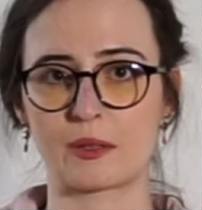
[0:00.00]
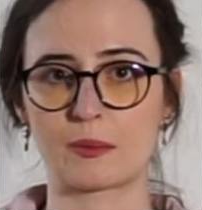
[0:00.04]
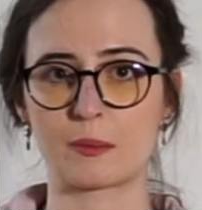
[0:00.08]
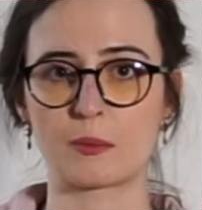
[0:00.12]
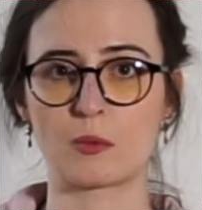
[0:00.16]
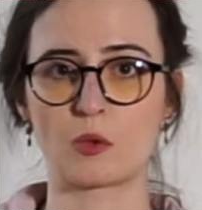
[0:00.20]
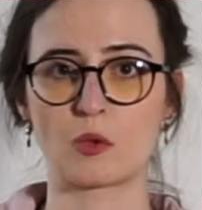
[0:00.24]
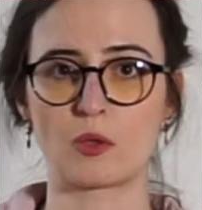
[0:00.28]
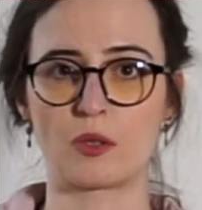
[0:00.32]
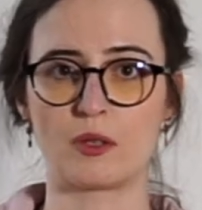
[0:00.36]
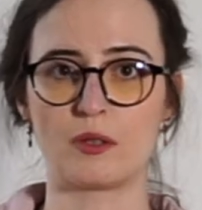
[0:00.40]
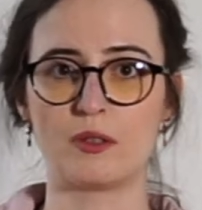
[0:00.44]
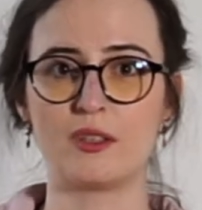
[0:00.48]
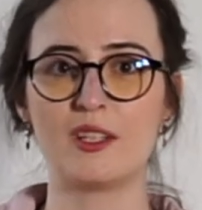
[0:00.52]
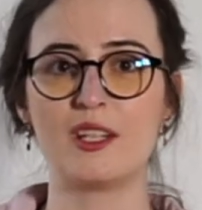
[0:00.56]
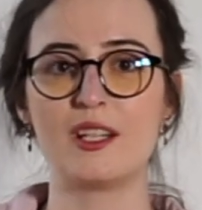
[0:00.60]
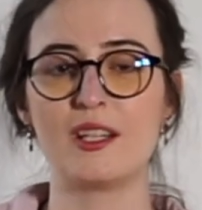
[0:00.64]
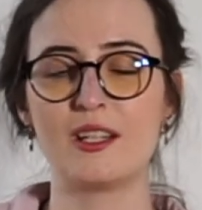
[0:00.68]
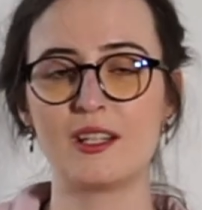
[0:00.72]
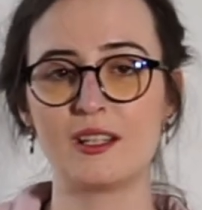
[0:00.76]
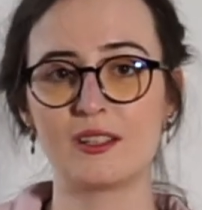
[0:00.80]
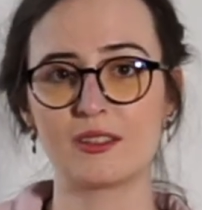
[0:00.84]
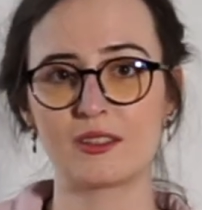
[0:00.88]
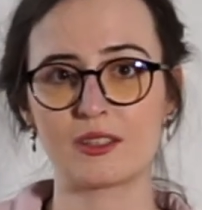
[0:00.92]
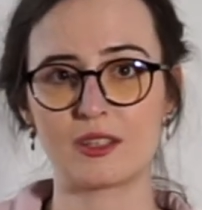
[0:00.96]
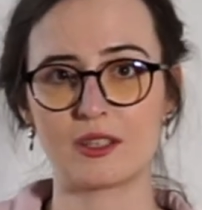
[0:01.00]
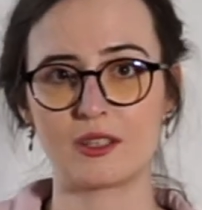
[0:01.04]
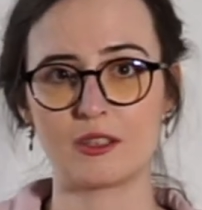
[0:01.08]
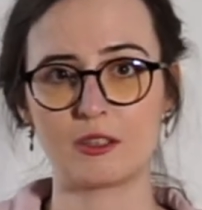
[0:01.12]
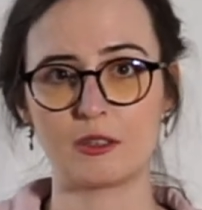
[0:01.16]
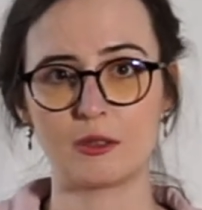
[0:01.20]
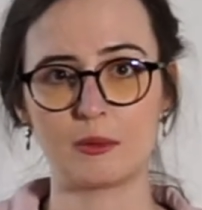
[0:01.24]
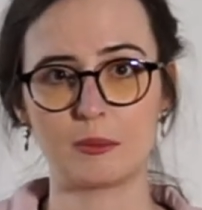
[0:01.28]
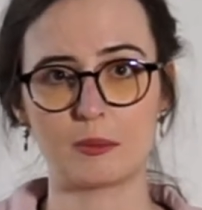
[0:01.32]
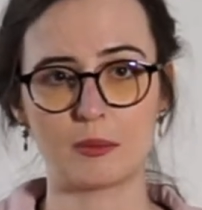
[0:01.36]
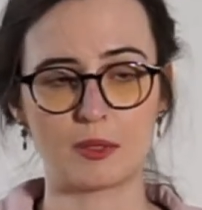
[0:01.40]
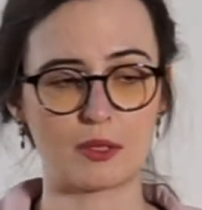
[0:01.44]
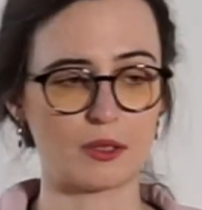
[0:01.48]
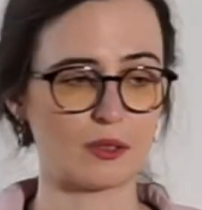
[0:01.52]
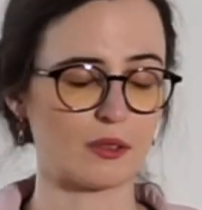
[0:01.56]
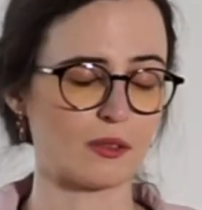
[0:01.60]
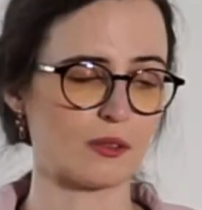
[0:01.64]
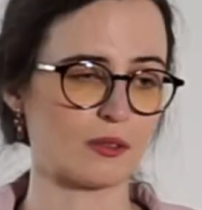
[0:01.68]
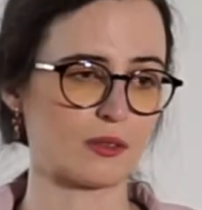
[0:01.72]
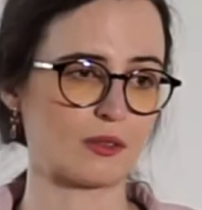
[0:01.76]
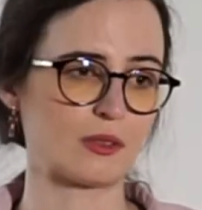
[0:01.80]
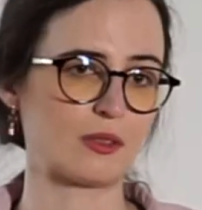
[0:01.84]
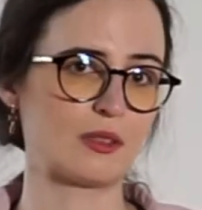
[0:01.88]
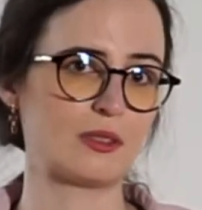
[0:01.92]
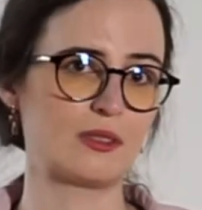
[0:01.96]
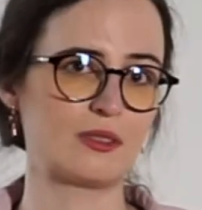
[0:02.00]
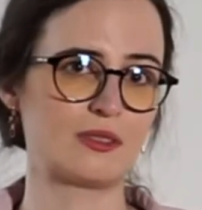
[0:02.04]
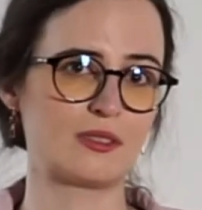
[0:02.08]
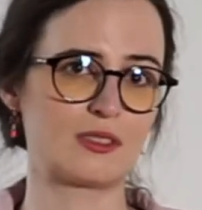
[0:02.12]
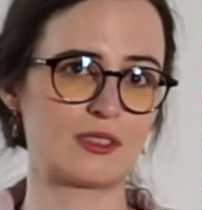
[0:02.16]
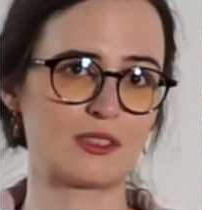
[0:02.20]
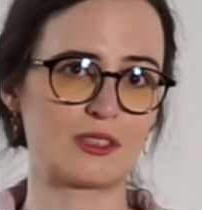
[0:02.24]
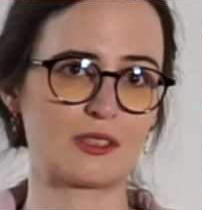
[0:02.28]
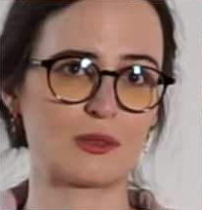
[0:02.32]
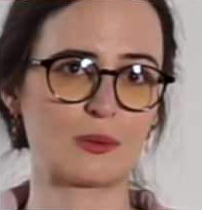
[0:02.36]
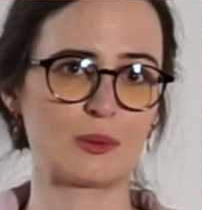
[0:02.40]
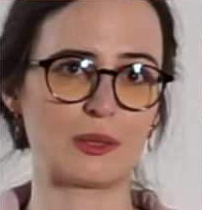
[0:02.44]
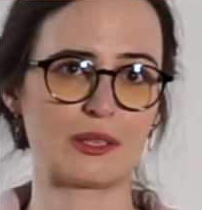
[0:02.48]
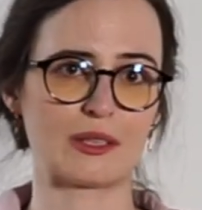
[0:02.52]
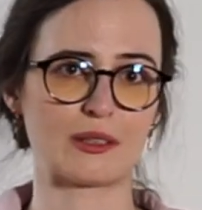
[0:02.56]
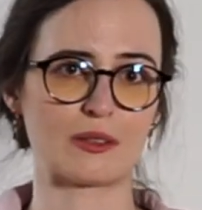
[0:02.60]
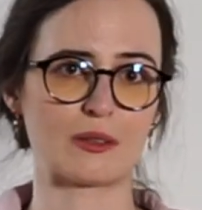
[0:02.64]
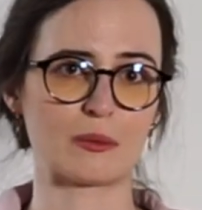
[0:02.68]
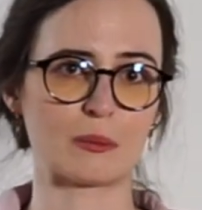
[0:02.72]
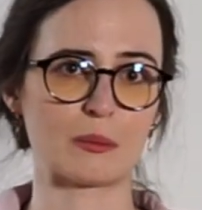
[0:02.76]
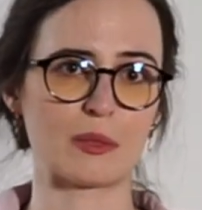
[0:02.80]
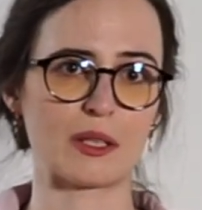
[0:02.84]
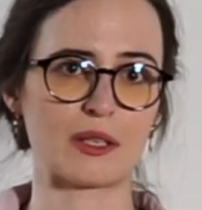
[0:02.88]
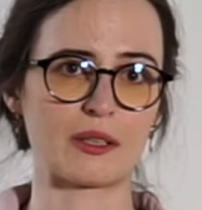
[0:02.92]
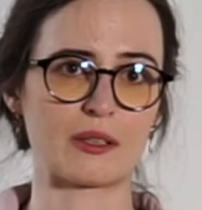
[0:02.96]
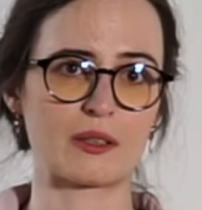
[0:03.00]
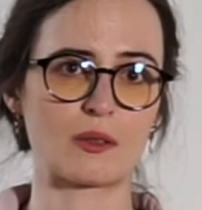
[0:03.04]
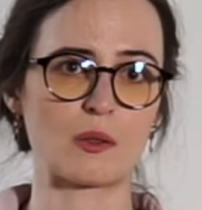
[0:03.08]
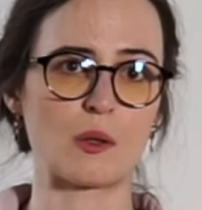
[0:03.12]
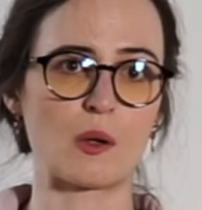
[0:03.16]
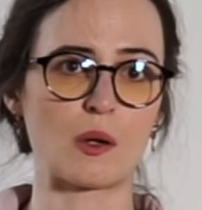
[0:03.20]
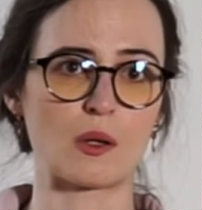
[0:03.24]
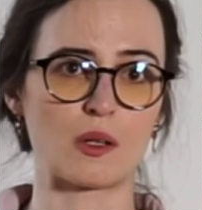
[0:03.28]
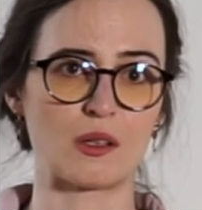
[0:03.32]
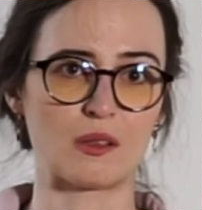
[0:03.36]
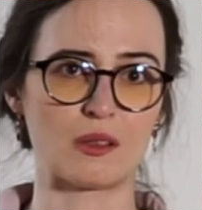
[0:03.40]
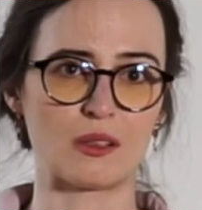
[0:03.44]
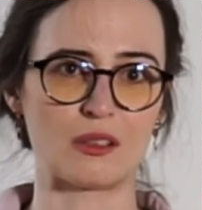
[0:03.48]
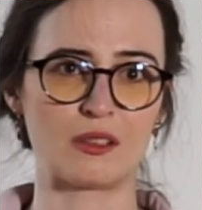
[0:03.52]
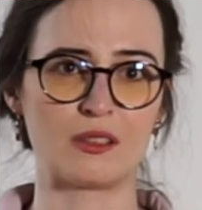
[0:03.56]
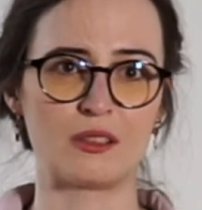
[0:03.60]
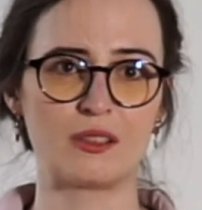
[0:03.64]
more time sewing on my collar,